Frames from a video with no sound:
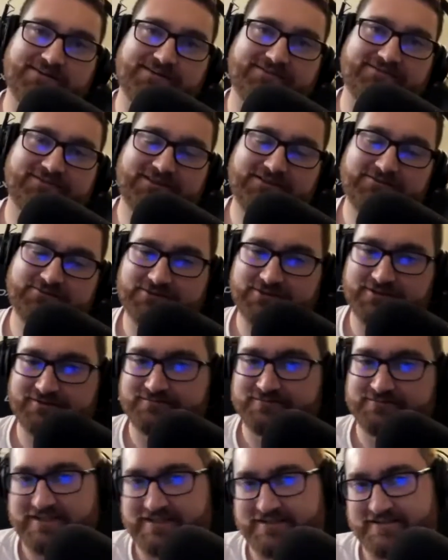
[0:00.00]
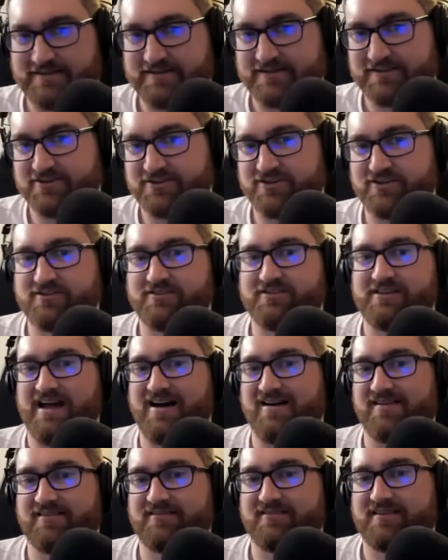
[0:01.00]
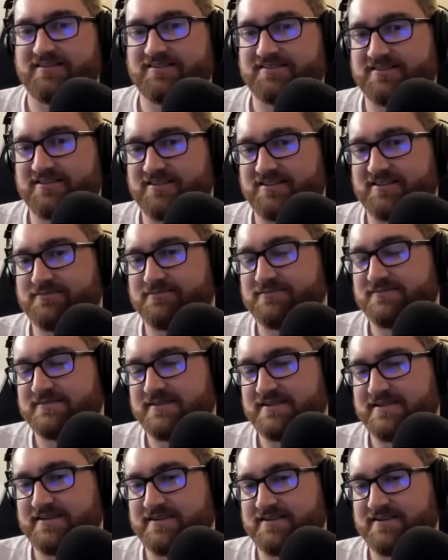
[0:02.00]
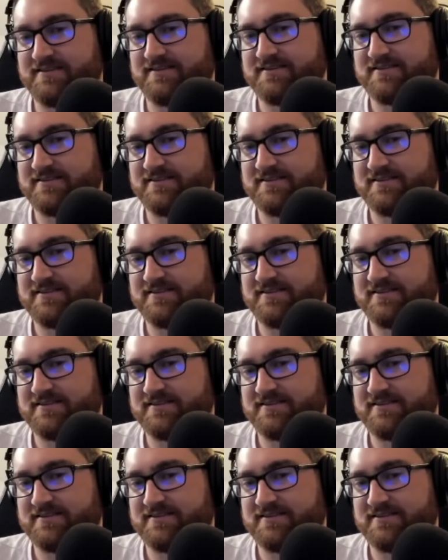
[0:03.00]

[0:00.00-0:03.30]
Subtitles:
Fleetwood had a good outing last time, and